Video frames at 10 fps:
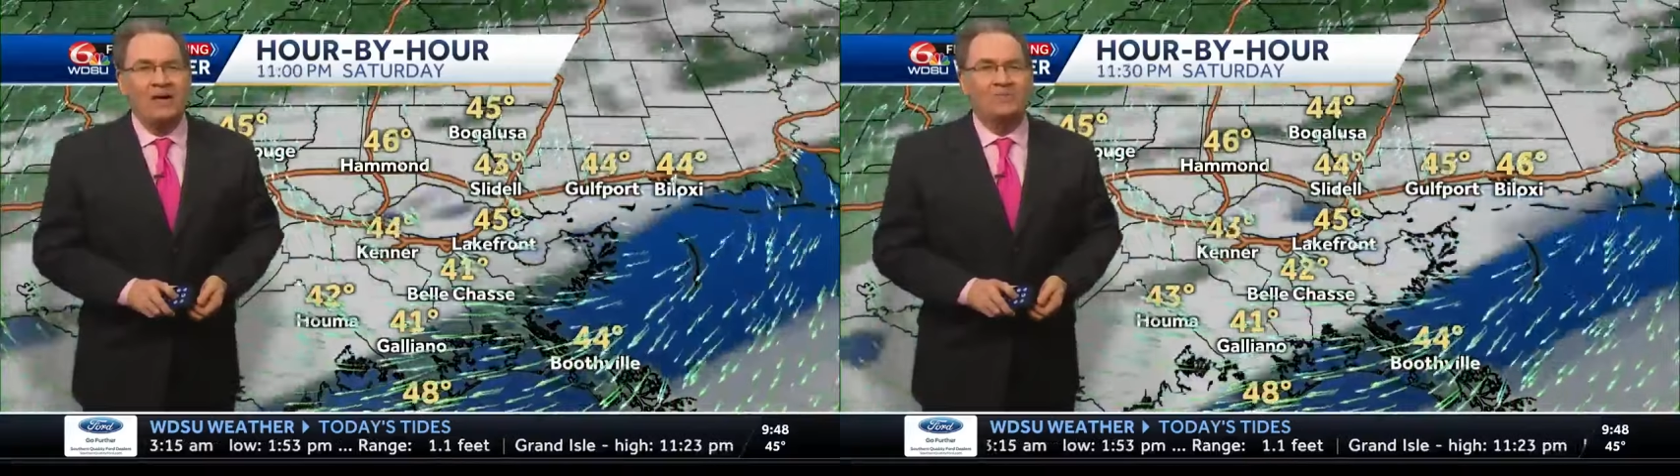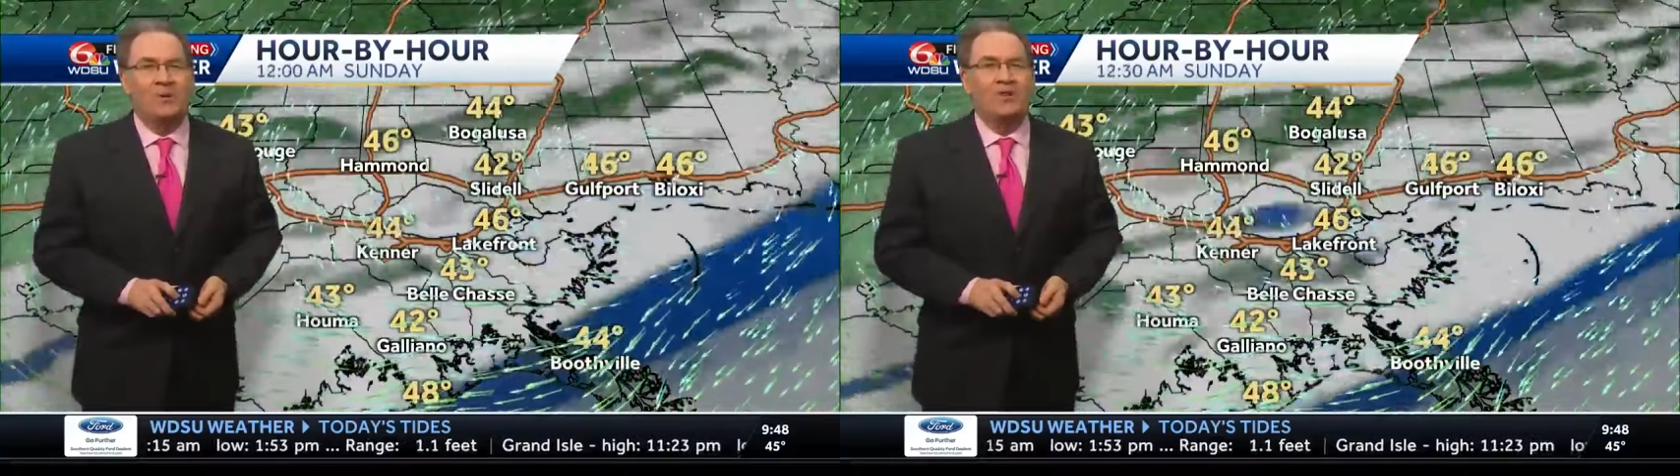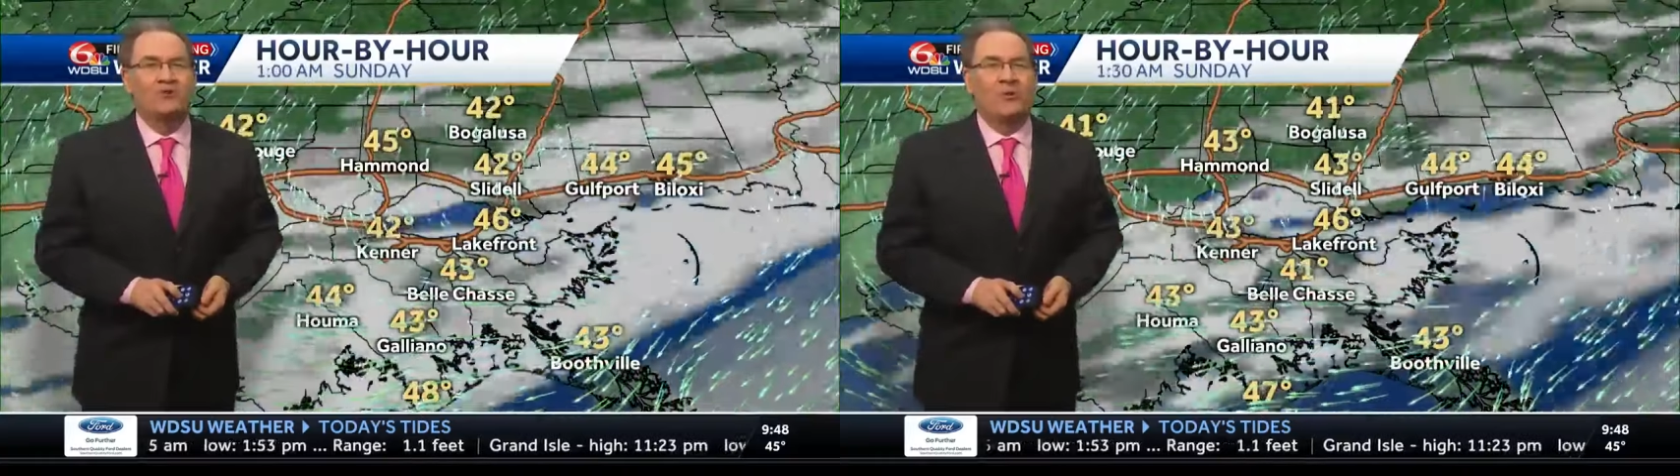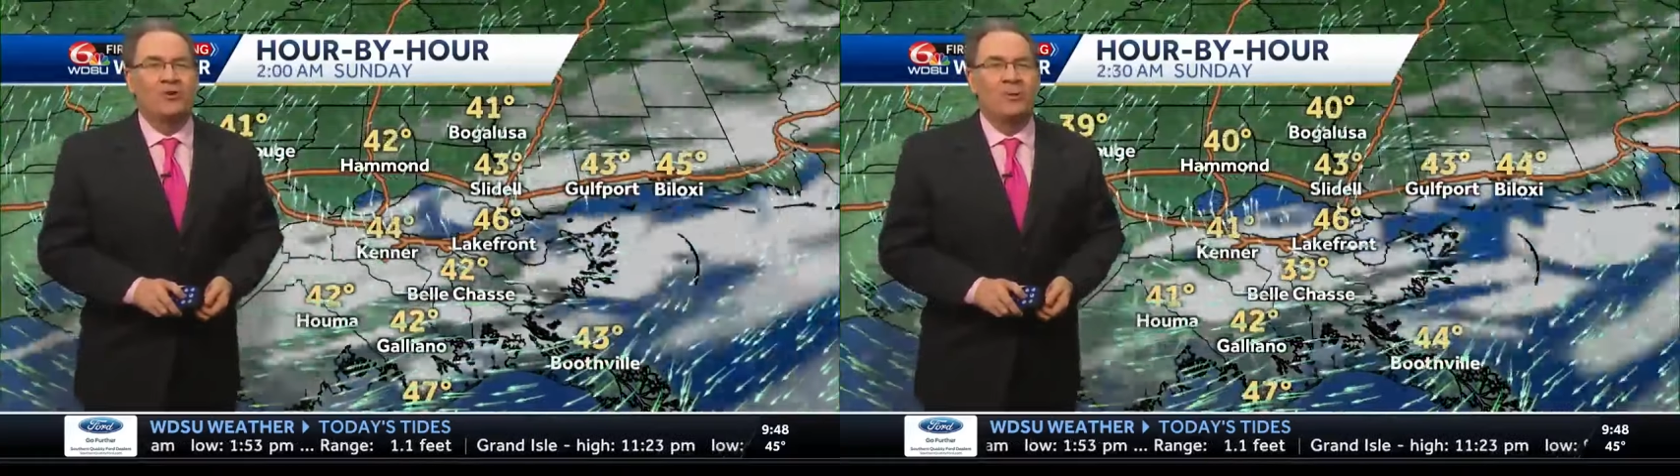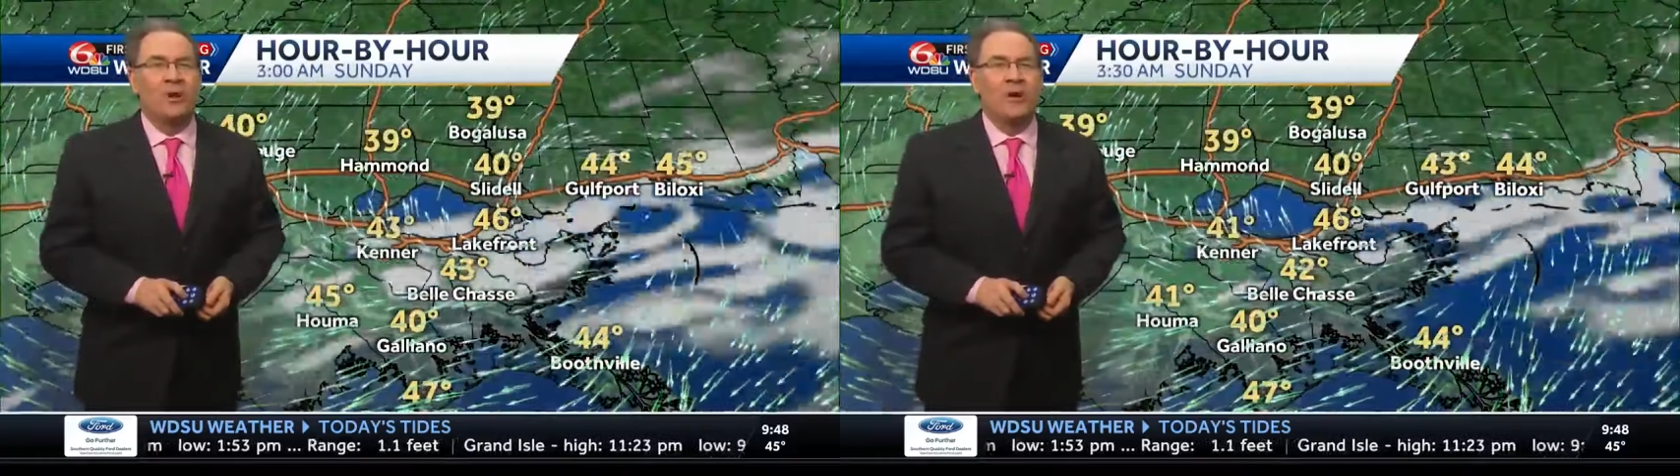As we look
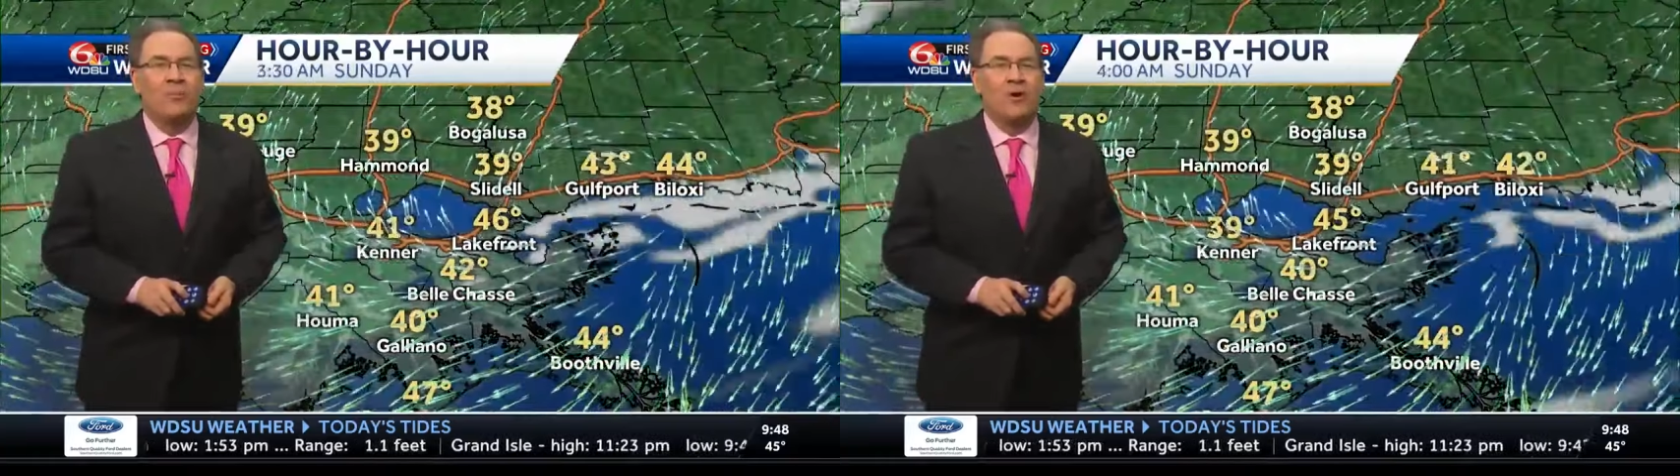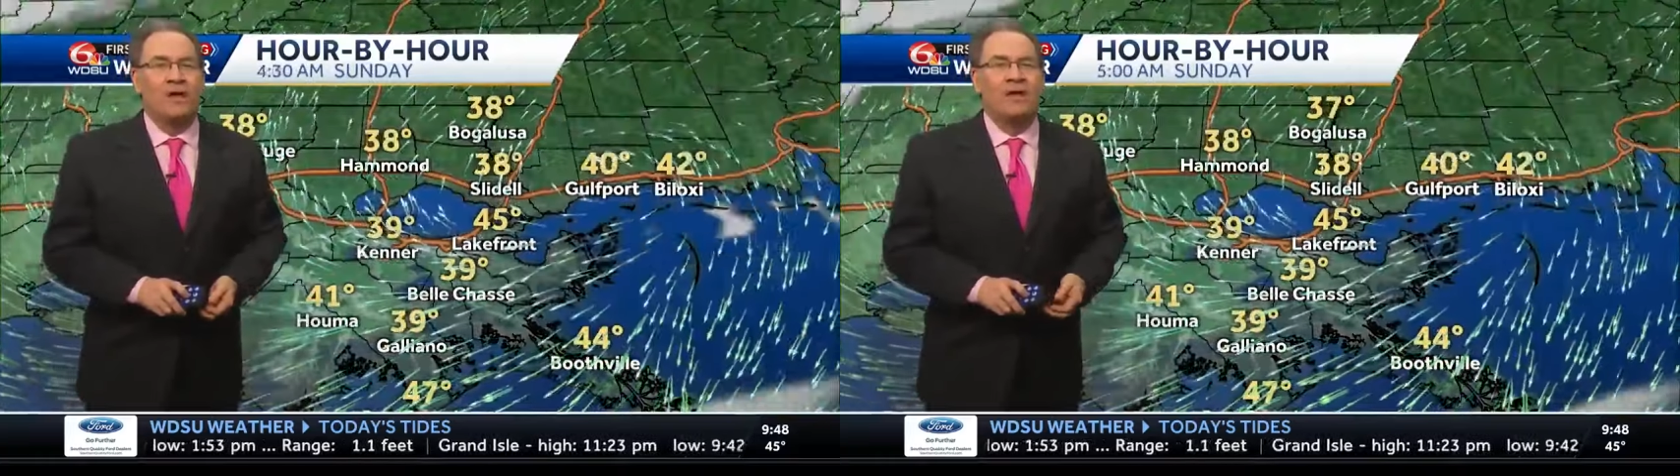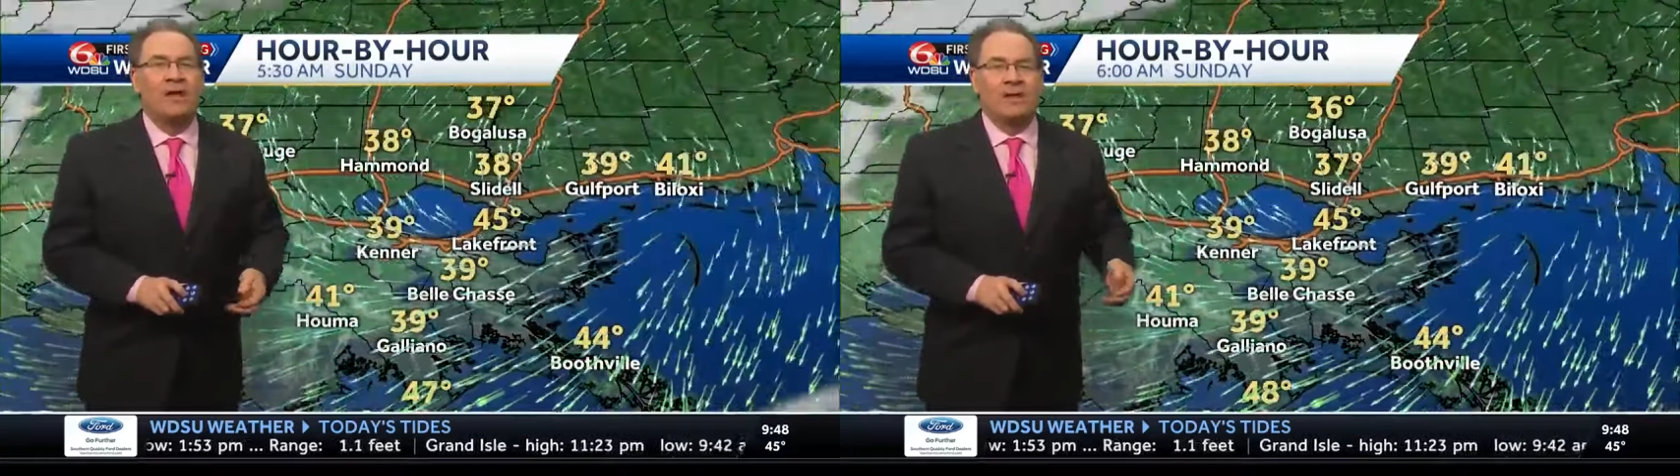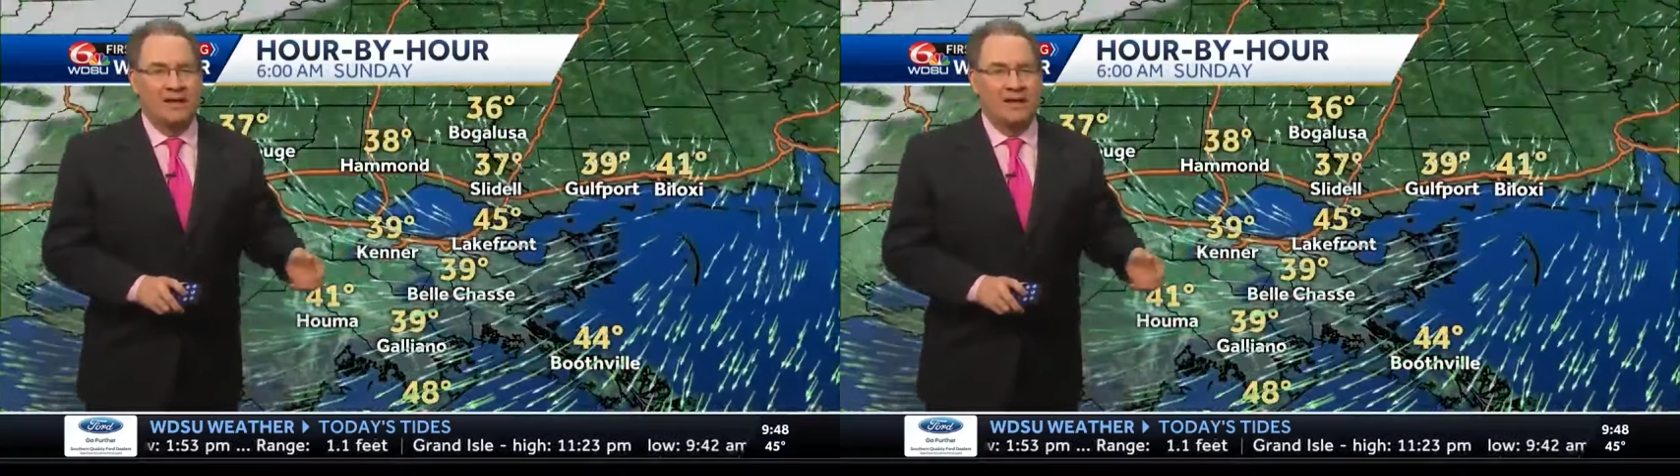toward tomorrow morning,